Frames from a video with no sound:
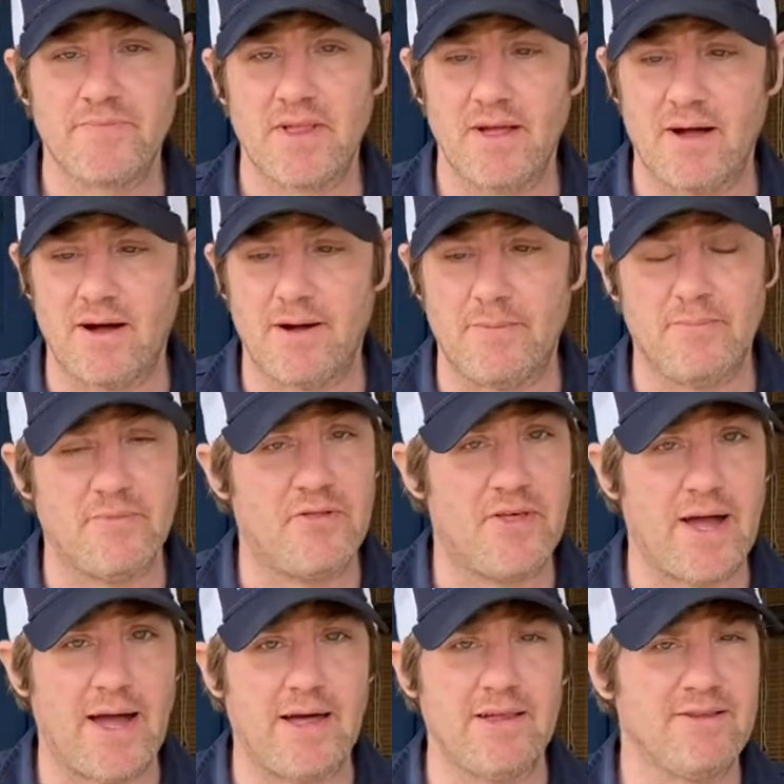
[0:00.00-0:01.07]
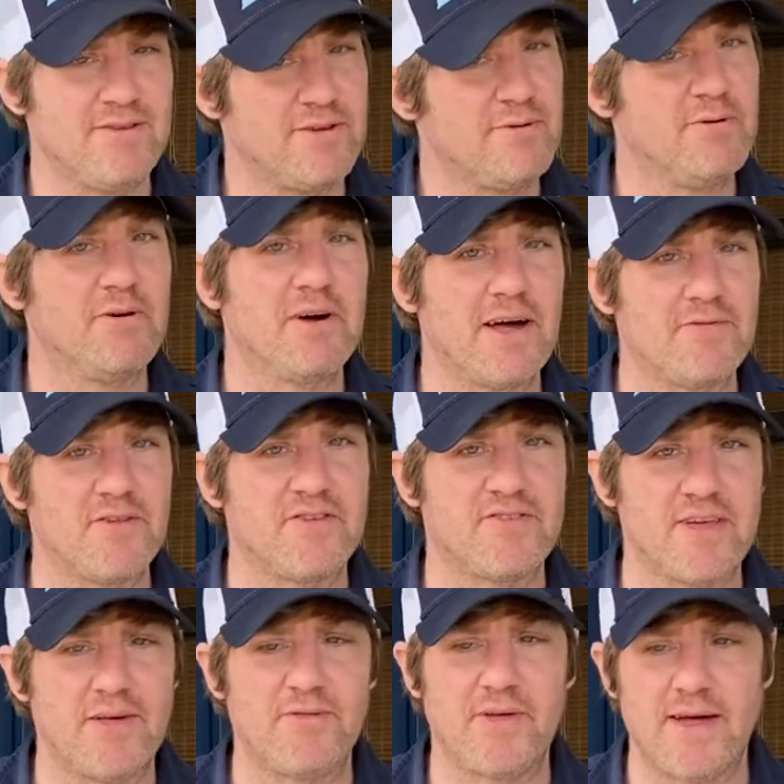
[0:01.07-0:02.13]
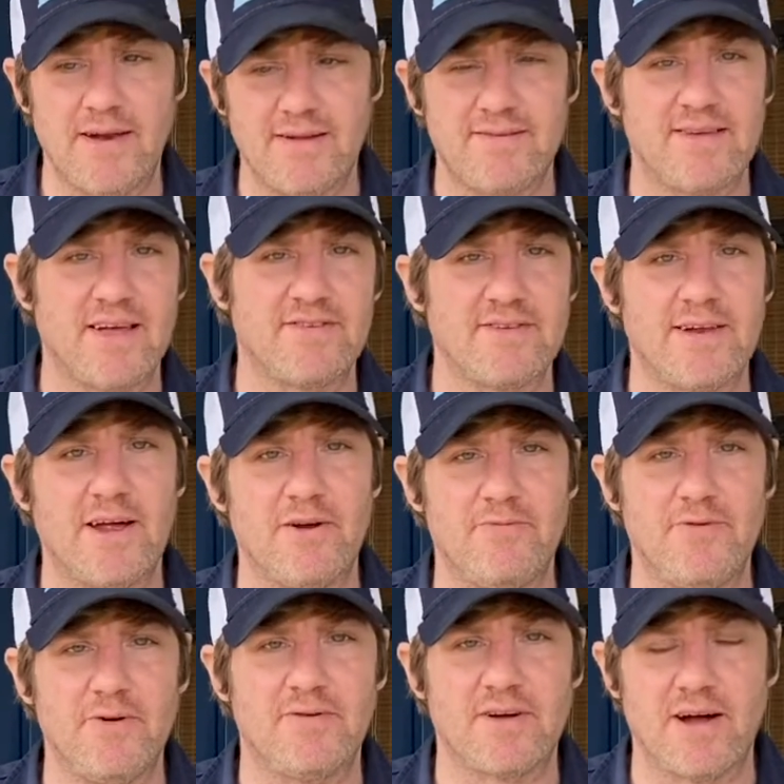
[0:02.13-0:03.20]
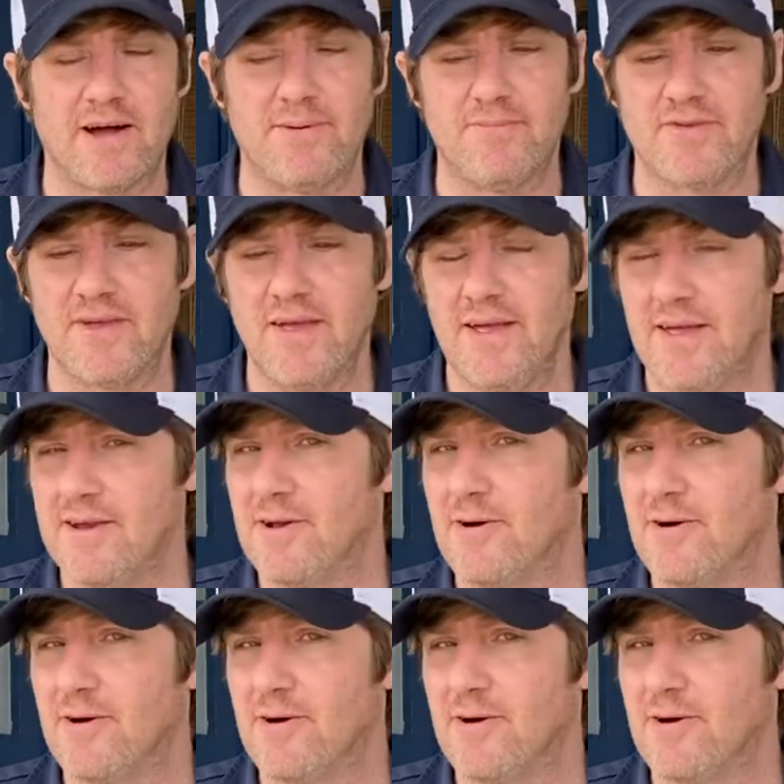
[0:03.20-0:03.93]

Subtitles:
that, and you'll have to set that and test it out a few times. And you